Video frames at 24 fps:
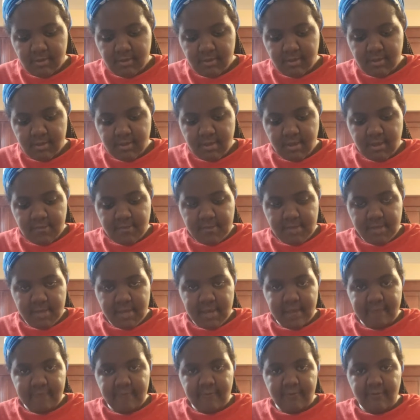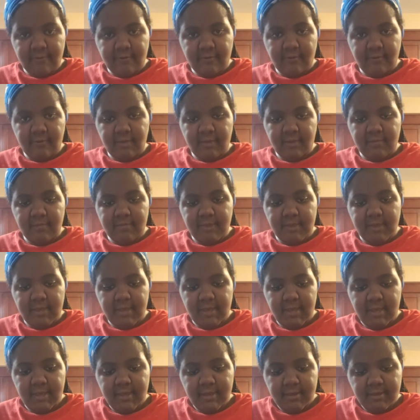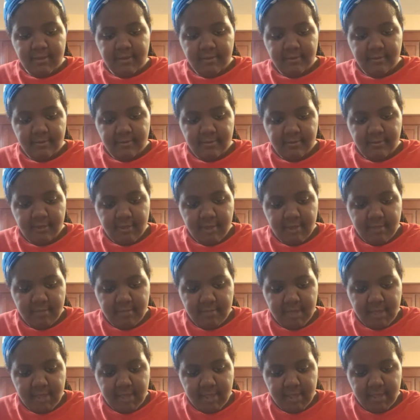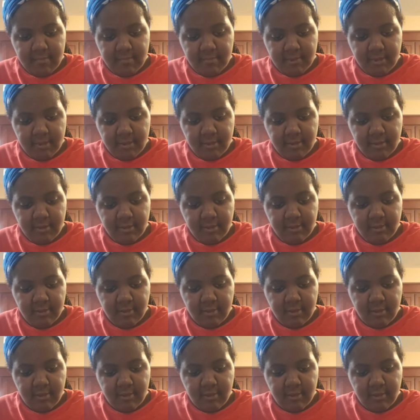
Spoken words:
Everybody has their own way of baking and making the meringue cookies.